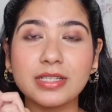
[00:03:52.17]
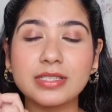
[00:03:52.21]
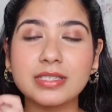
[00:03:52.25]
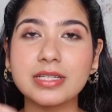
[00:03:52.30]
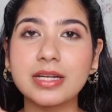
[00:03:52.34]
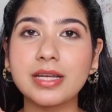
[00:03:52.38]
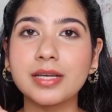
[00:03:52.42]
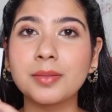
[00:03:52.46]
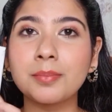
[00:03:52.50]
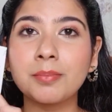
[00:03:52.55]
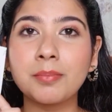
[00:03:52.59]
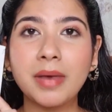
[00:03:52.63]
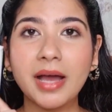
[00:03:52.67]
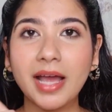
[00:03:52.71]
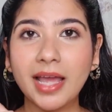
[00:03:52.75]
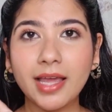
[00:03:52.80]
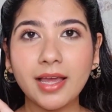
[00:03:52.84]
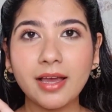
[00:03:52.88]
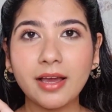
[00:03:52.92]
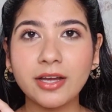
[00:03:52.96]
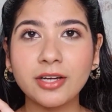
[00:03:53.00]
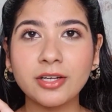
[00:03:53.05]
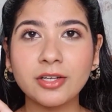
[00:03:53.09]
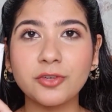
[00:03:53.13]
It's like
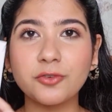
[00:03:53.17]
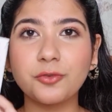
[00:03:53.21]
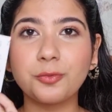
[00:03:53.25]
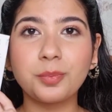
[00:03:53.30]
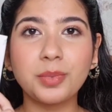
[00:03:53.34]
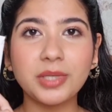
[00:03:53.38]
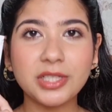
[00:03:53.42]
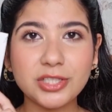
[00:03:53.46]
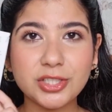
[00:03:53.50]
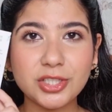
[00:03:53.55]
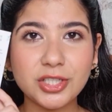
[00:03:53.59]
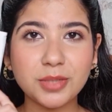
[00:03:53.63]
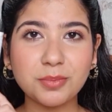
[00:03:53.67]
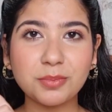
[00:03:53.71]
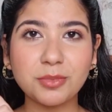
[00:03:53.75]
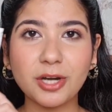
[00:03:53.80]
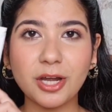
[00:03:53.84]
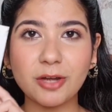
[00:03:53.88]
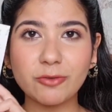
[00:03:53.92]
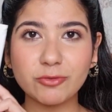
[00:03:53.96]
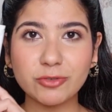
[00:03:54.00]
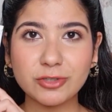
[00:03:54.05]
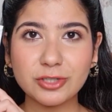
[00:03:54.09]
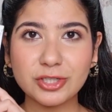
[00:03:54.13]
my kind of peachy
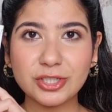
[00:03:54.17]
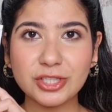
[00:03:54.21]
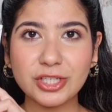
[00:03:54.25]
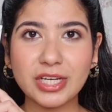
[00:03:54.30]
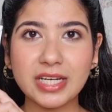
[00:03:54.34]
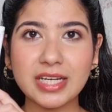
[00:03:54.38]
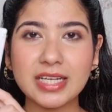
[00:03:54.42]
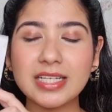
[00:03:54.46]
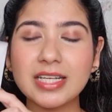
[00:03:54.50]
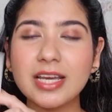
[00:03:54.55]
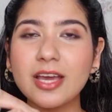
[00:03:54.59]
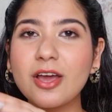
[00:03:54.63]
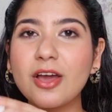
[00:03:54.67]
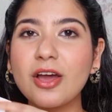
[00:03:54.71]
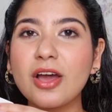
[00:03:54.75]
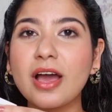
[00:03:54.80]
brown shade.